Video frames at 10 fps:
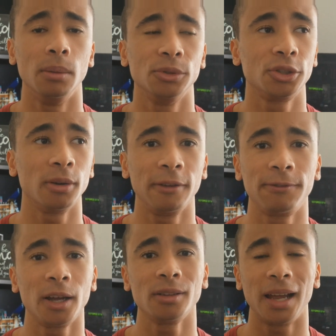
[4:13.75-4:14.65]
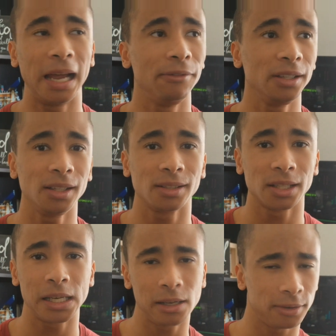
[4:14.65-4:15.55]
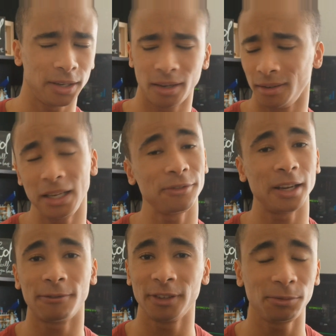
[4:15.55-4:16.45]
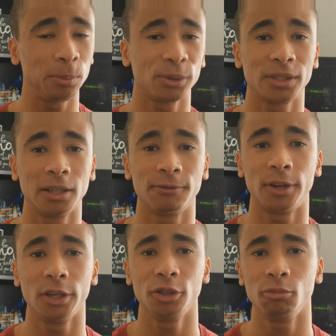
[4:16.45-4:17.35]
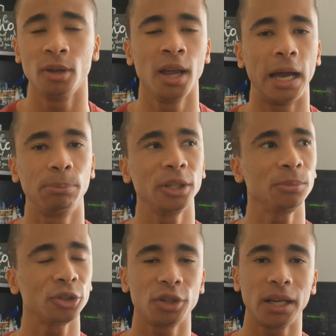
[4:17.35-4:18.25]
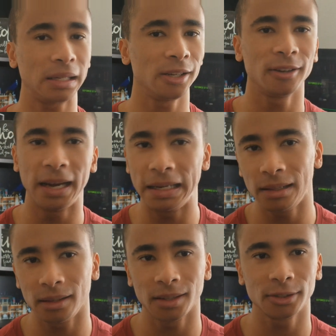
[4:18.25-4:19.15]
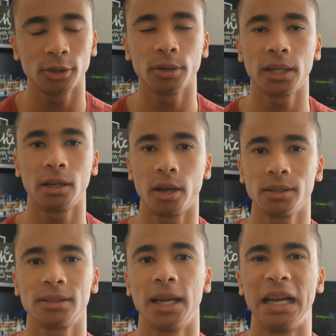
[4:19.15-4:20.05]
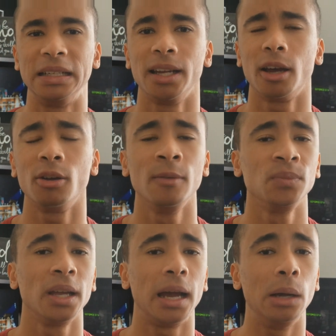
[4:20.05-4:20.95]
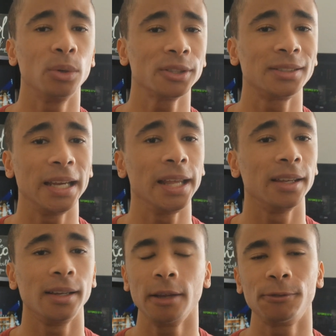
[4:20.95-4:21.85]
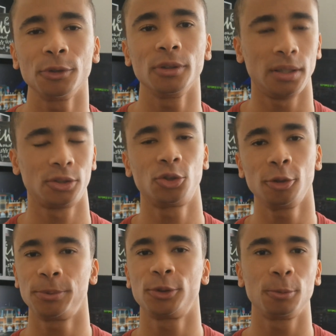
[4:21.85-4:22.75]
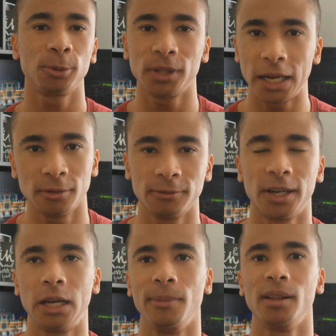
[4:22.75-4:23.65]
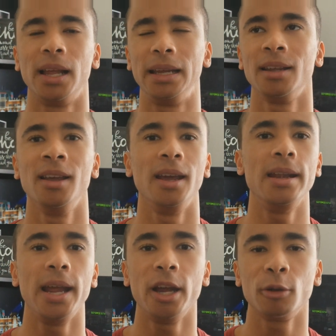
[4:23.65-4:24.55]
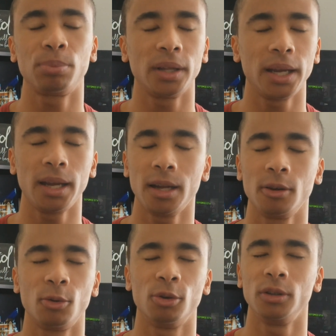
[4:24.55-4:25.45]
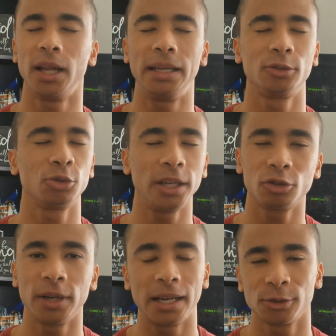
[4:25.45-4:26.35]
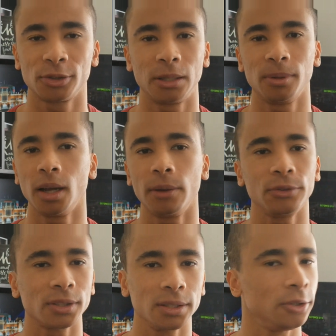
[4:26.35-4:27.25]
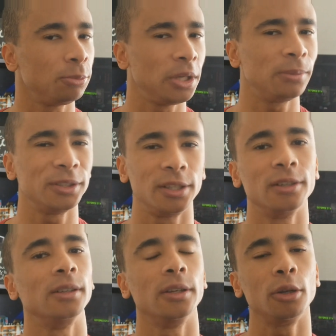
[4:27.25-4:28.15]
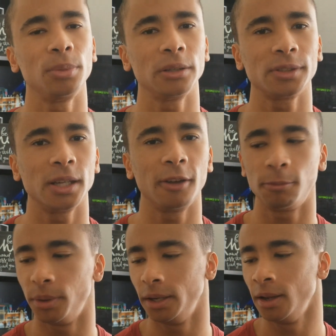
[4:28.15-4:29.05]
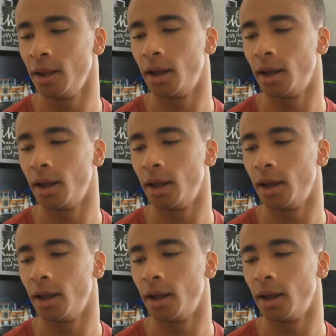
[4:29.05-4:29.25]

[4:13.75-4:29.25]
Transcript: So I found that having these in even at 50% volume, I pretty much can't hear anything that's going on outside. Now, I will say that if you're in a super loud environment like an airplane or like train tracks or something, obviously you'll be able to hear a little bit of stuff, but